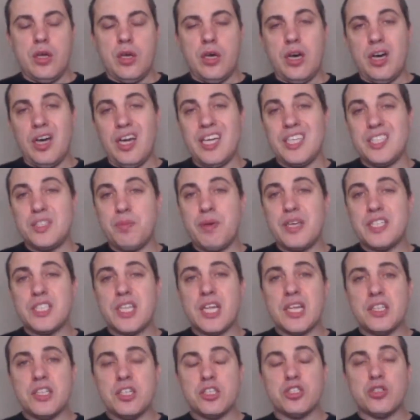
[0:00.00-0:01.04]
It's best
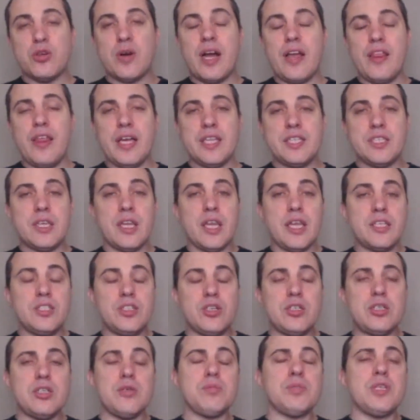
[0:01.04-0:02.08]
not to try that unless
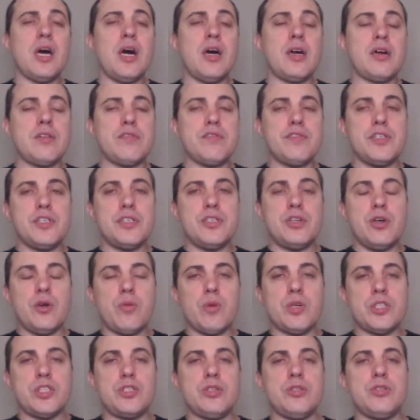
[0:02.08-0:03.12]
you're a cryptographer and you know
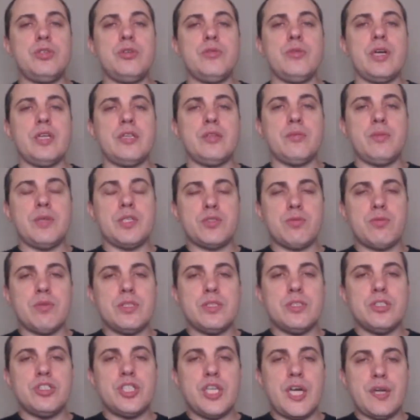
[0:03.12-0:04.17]
what you're doing. The best way
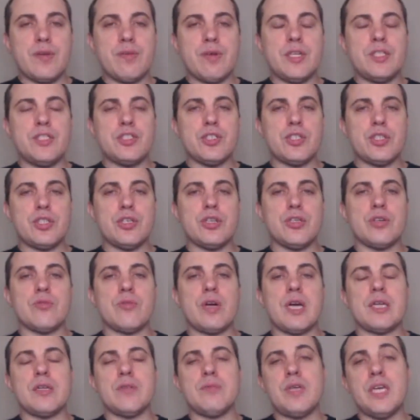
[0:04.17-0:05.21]
to generate secure
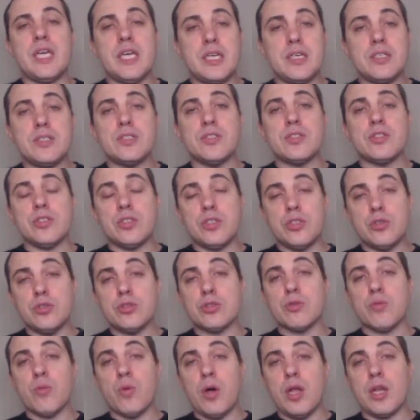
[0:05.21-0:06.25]
random keys is to
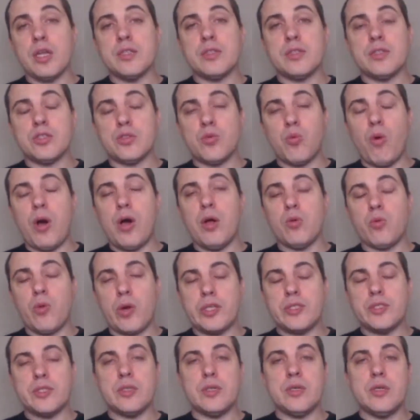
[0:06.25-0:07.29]
use a wallet that's well
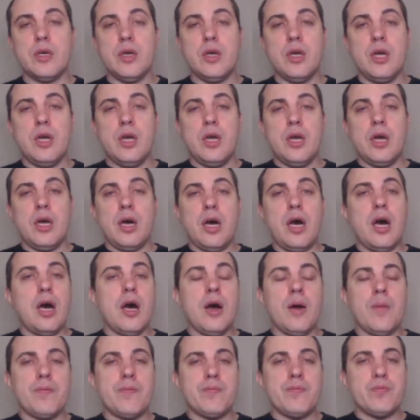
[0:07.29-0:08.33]
written
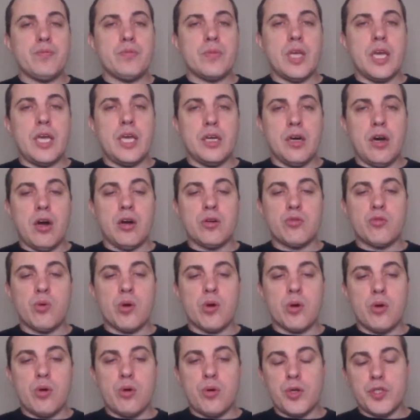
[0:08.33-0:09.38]
in
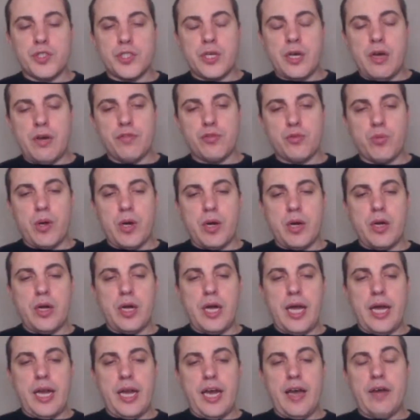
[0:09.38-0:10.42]
hardware or
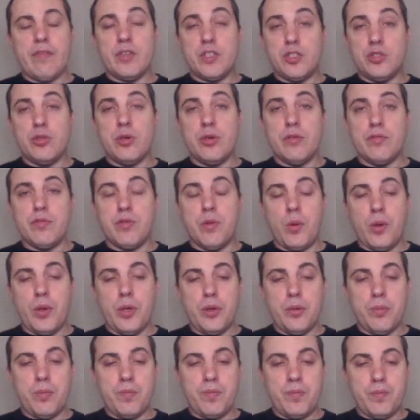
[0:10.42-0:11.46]
software, and have it do it for
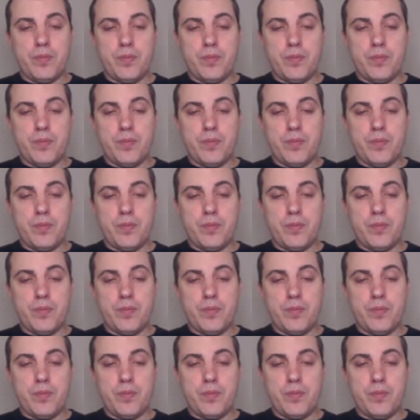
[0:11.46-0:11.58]
you.